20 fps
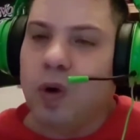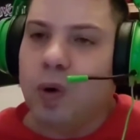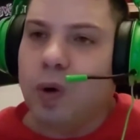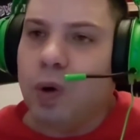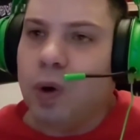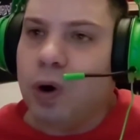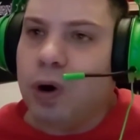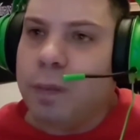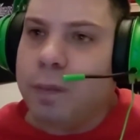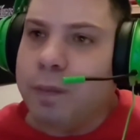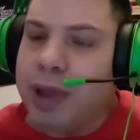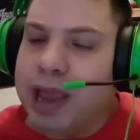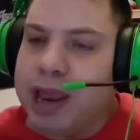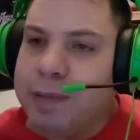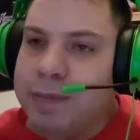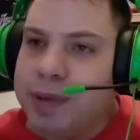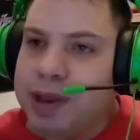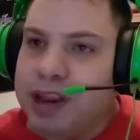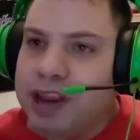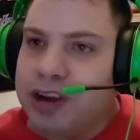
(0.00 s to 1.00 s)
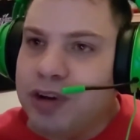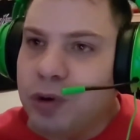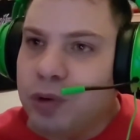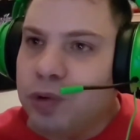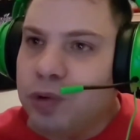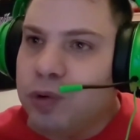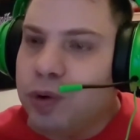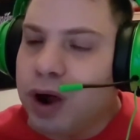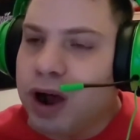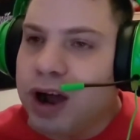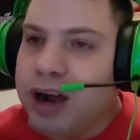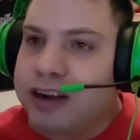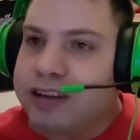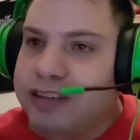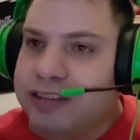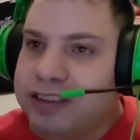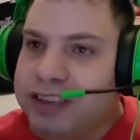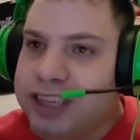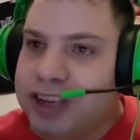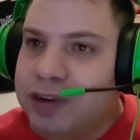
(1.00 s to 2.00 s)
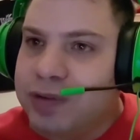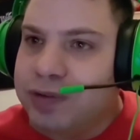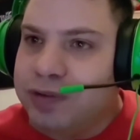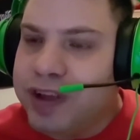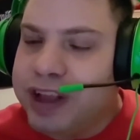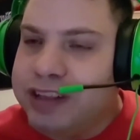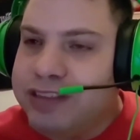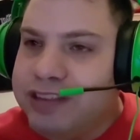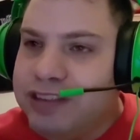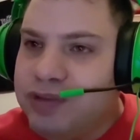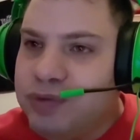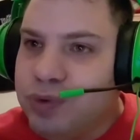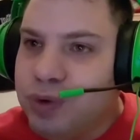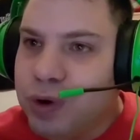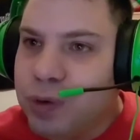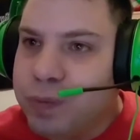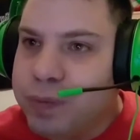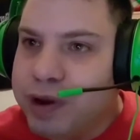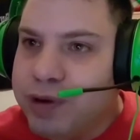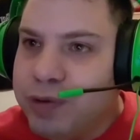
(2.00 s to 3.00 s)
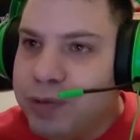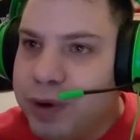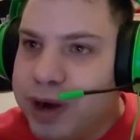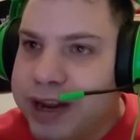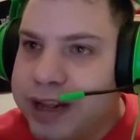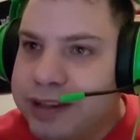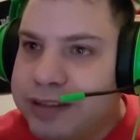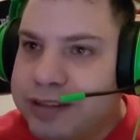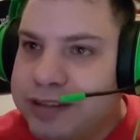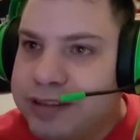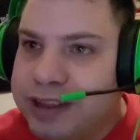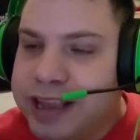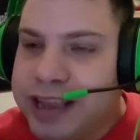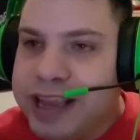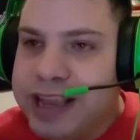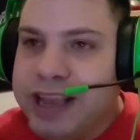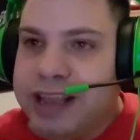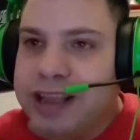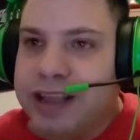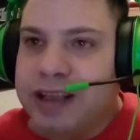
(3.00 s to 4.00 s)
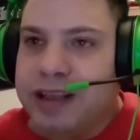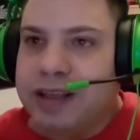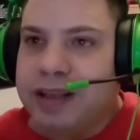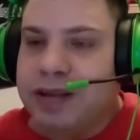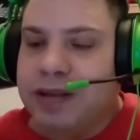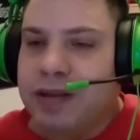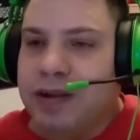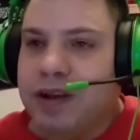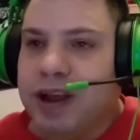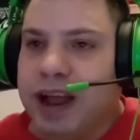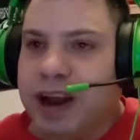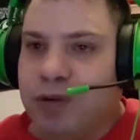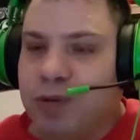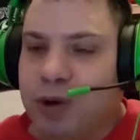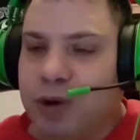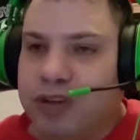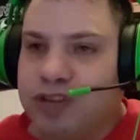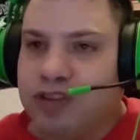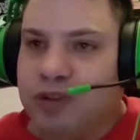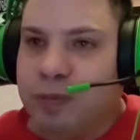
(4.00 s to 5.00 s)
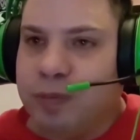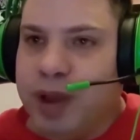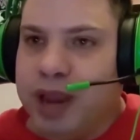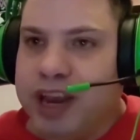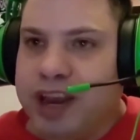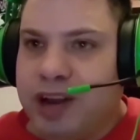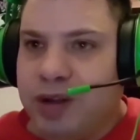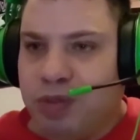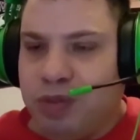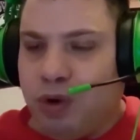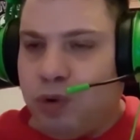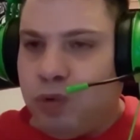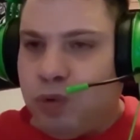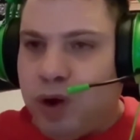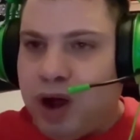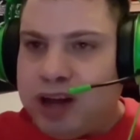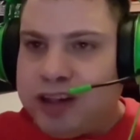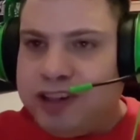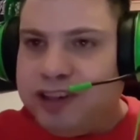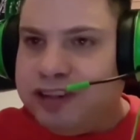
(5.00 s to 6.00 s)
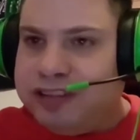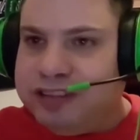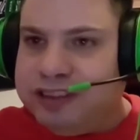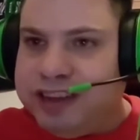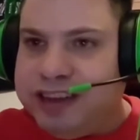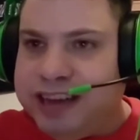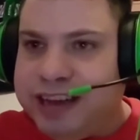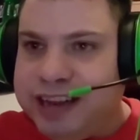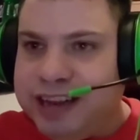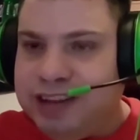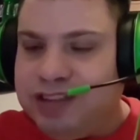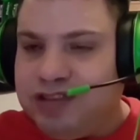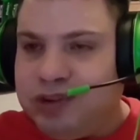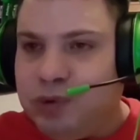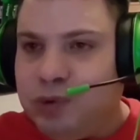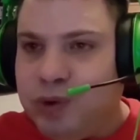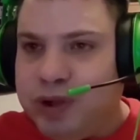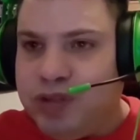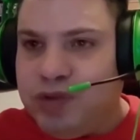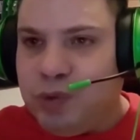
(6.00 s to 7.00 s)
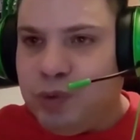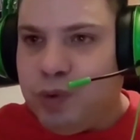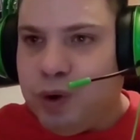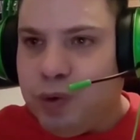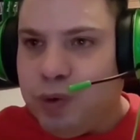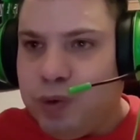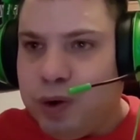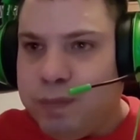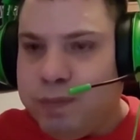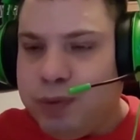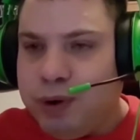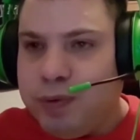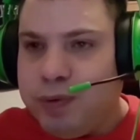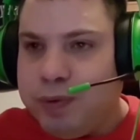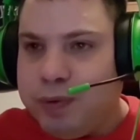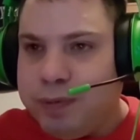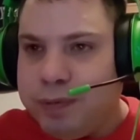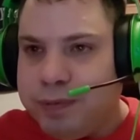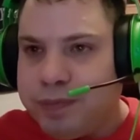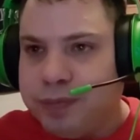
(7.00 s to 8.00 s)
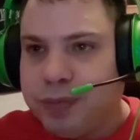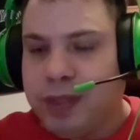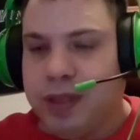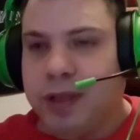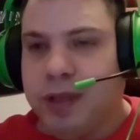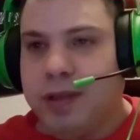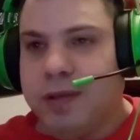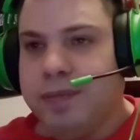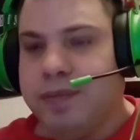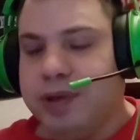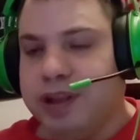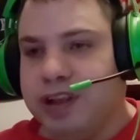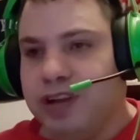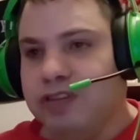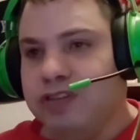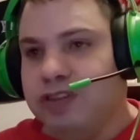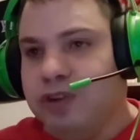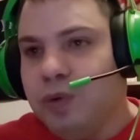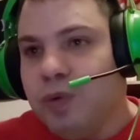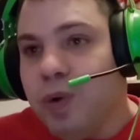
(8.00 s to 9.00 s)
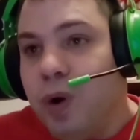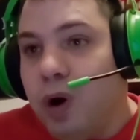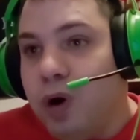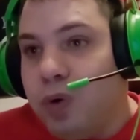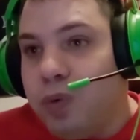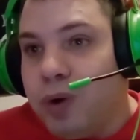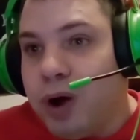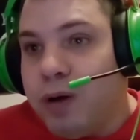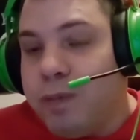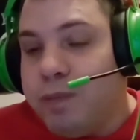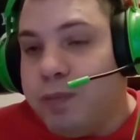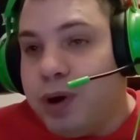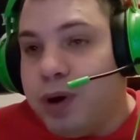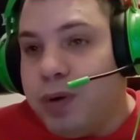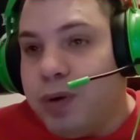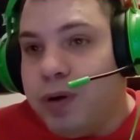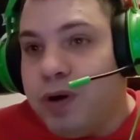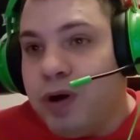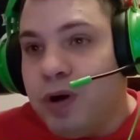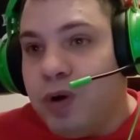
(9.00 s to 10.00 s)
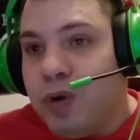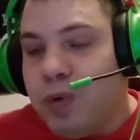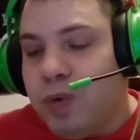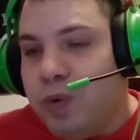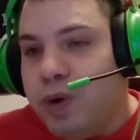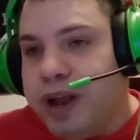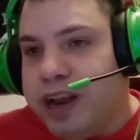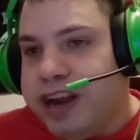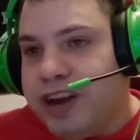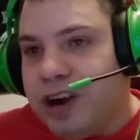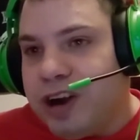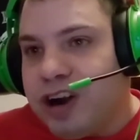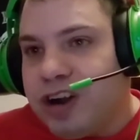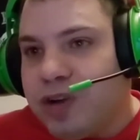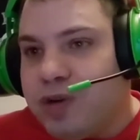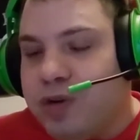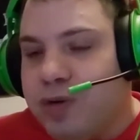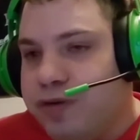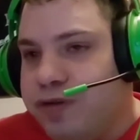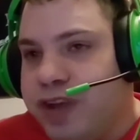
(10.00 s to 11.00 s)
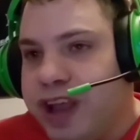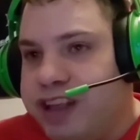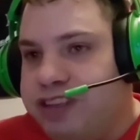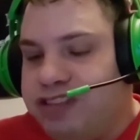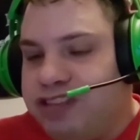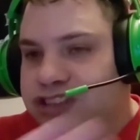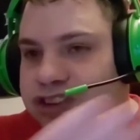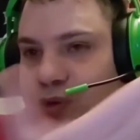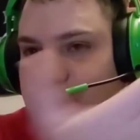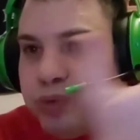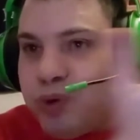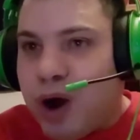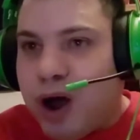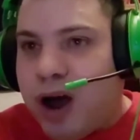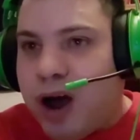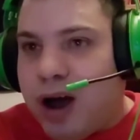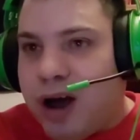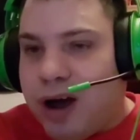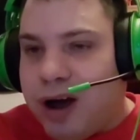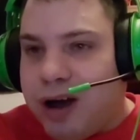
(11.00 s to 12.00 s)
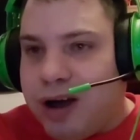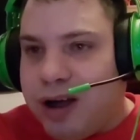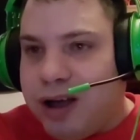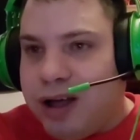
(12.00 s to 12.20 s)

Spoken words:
Or maybe The Rock still faces Roman Reigns at WrestleMania. The Rock doesn't need to win the Royal Rumble, because the Royal Rumble winner could face the Raw